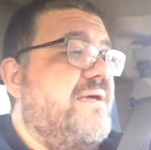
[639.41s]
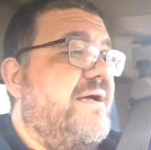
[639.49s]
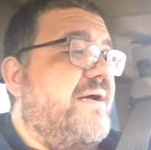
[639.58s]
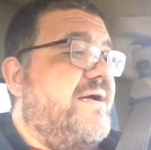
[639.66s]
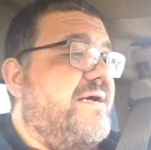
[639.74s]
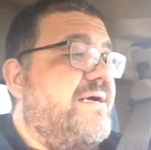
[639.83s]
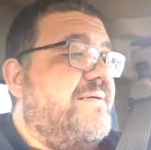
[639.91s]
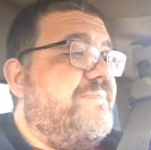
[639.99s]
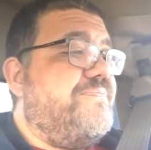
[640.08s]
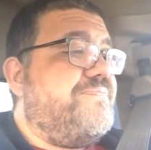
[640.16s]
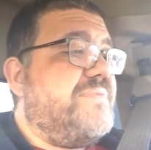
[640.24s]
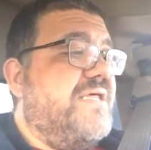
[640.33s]

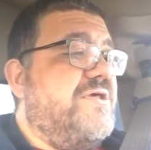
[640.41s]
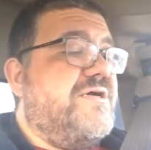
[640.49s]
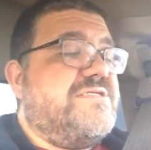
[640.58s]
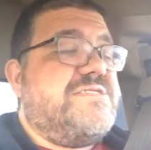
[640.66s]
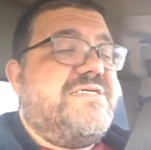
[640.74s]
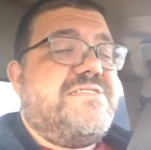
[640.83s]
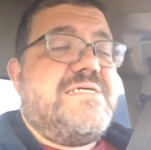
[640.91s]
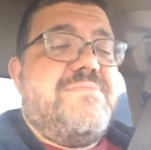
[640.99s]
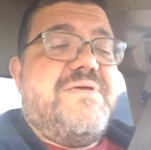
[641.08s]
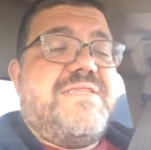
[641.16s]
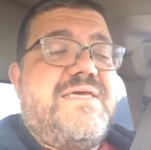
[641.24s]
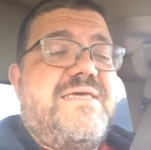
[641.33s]
You can see
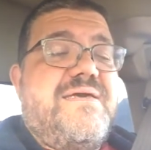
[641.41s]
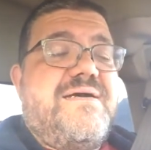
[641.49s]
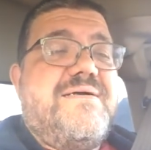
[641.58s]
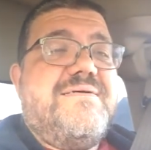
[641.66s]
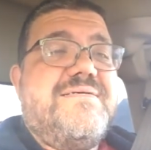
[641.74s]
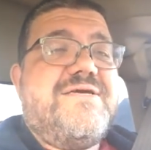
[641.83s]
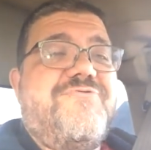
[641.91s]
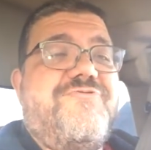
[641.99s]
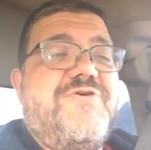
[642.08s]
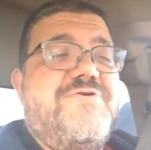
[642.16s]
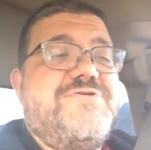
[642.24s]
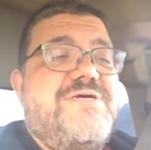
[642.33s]
some of the
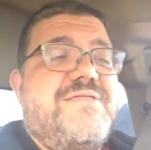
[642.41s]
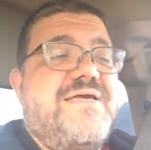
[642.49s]
confusion.